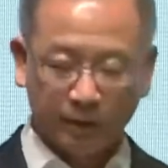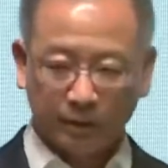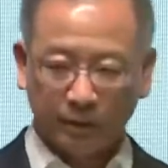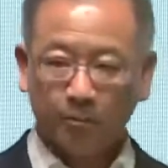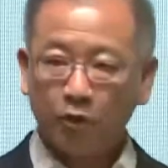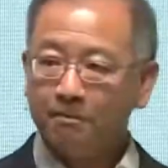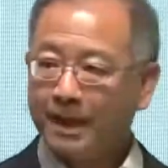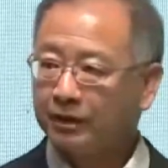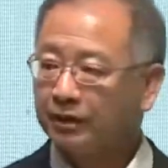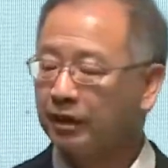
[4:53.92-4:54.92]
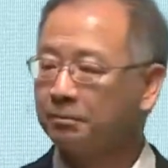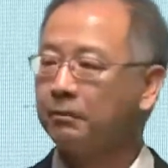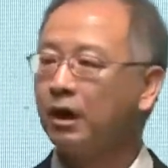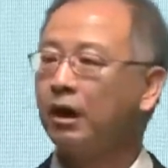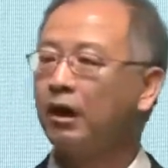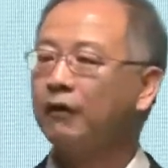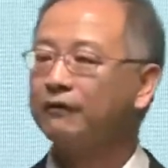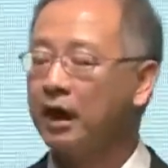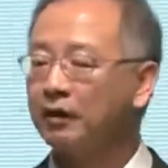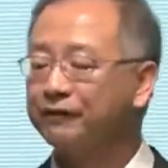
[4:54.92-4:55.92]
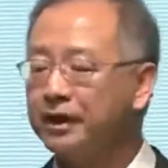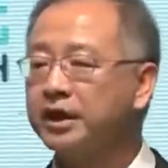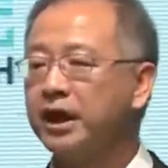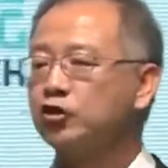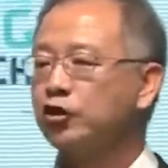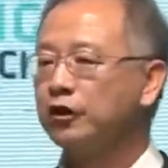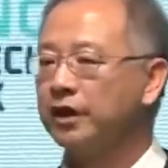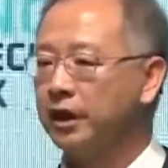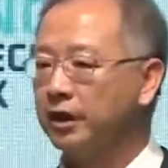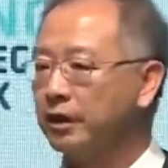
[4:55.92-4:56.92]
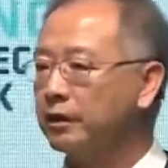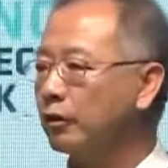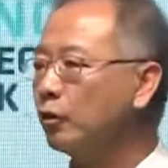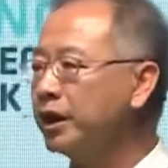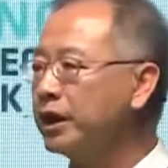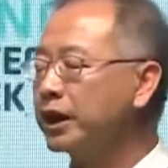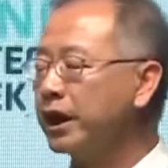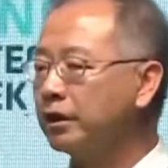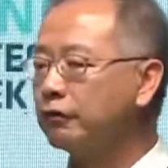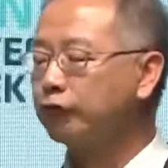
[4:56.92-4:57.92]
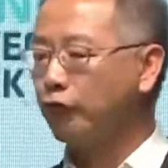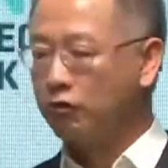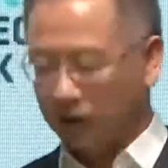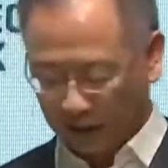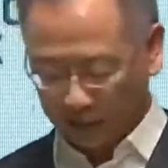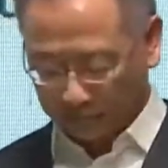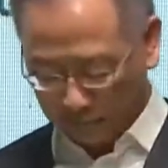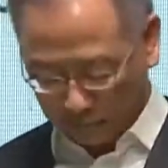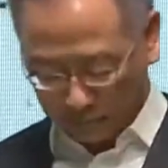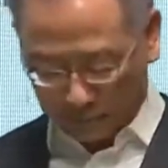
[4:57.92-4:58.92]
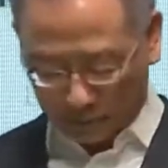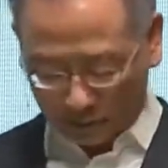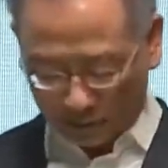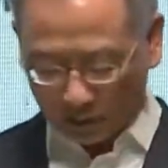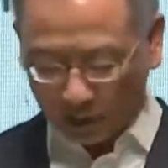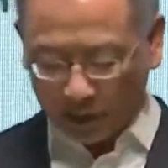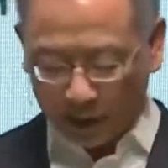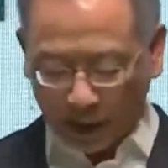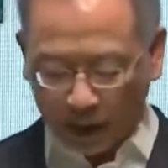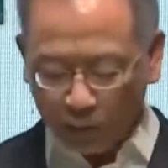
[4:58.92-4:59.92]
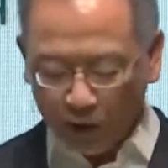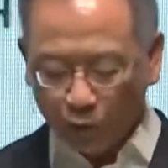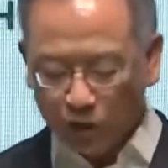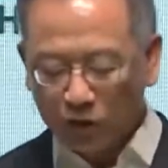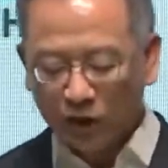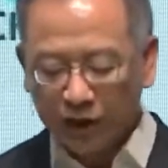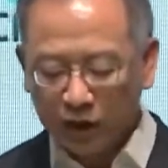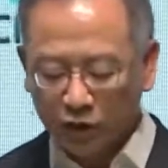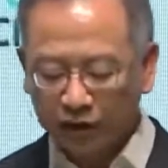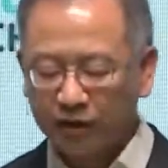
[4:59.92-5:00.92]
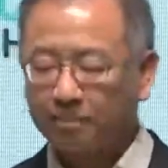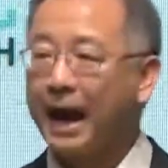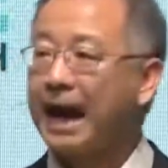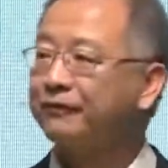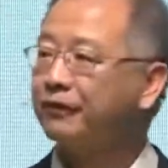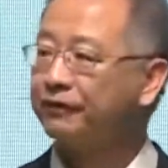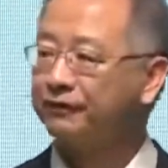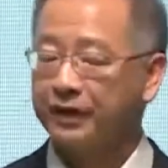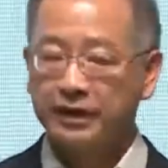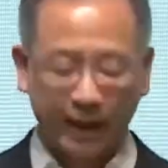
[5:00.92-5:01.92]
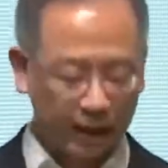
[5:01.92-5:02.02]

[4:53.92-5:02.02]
The momentum of our FinTech journey is only getting stronger. And we will continue on this path of FinTech